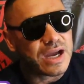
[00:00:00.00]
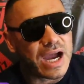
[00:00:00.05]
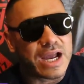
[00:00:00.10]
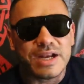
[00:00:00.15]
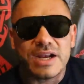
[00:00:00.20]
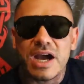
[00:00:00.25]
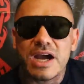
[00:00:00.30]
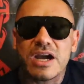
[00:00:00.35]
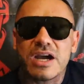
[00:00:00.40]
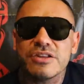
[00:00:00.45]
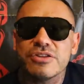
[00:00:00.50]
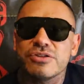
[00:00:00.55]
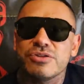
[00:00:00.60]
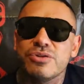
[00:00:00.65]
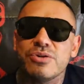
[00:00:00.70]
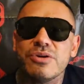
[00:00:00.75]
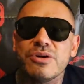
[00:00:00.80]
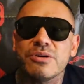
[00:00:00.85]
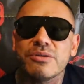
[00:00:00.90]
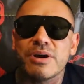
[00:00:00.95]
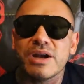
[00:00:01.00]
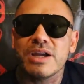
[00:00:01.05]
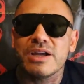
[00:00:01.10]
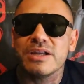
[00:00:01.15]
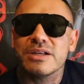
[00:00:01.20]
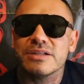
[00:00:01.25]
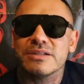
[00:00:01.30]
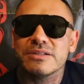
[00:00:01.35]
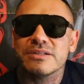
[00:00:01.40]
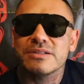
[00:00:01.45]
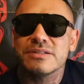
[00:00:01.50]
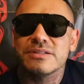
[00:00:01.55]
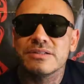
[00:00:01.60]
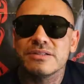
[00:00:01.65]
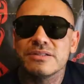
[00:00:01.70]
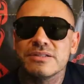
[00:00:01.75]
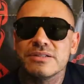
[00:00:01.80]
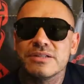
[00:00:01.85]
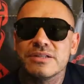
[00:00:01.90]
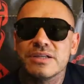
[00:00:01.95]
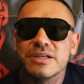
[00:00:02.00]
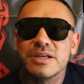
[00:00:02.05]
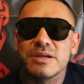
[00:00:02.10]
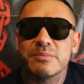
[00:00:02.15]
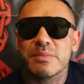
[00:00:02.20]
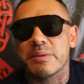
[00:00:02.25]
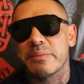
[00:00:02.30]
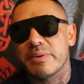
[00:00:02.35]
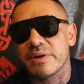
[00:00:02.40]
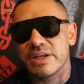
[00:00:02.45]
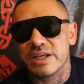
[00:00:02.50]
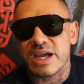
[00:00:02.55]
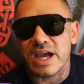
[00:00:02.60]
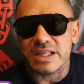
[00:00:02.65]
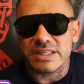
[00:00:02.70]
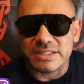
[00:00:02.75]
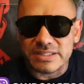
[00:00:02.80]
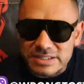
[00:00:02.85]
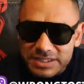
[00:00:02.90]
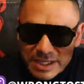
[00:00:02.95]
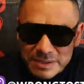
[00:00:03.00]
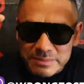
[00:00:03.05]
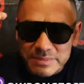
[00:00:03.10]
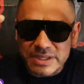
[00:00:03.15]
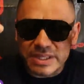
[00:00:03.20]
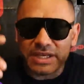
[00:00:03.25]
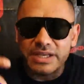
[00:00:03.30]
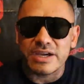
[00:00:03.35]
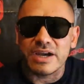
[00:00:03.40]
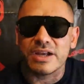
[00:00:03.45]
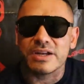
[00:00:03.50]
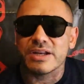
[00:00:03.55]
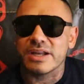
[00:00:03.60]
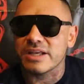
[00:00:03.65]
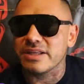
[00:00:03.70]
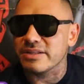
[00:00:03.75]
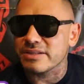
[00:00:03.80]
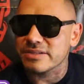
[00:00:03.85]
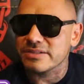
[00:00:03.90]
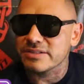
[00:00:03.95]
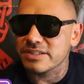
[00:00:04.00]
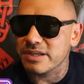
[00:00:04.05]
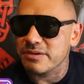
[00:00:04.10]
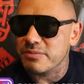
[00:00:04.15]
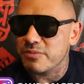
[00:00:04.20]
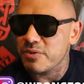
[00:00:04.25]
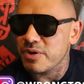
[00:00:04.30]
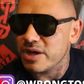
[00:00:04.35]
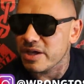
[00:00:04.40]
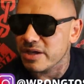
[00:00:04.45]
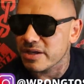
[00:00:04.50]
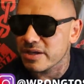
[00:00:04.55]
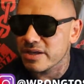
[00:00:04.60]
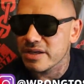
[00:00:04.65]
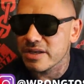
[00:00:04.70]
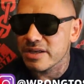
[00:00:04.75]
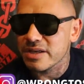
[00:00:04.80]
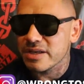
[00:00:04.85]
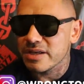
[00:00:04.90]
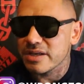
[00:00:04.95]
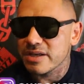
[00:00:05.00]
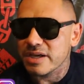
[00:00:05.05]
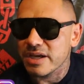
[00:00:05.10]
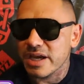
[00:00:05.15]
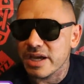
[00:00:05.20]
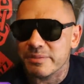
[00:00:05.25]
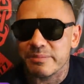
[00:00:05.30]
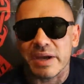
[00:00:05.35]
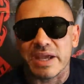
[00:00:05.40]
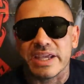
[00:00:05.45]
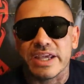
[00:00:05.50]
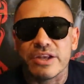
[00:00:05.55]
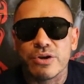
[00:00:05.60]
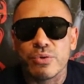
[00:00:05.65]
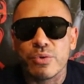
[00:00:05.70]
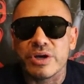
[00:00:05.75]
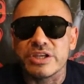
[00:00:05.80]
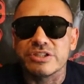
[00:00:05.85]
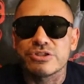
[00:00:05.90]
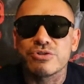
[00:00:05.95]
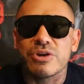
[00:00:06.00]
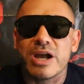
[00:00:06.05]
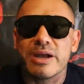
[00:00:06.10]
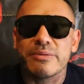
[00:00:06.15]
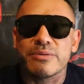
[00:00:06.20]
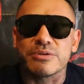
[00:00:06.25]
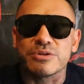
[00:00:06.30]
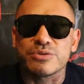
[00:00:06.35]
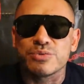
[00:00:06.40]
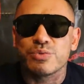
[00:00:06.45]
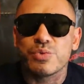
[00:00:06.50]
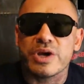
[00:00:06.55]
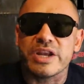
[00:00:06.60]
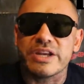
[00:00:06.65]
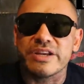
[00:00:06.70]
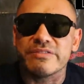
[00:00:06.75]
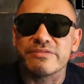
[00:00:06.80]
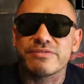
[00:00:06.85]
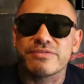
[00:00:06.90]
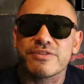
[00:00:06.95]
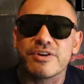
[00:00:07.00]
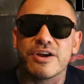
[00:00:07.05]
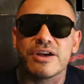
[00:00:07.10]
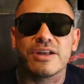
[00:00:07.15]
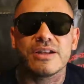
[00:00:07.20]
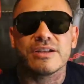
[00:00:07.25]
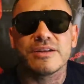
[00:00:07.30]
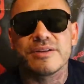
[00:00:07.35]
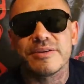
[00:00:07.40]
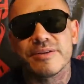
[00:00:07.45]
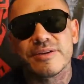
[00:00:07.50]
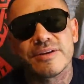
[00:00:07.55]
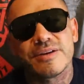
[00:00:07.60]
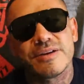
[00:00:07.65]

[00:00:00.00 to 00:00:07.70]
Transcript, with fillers: I knock on the door, right? My buddy had the same thing on, like the same way, and my getaways driver is waiting in front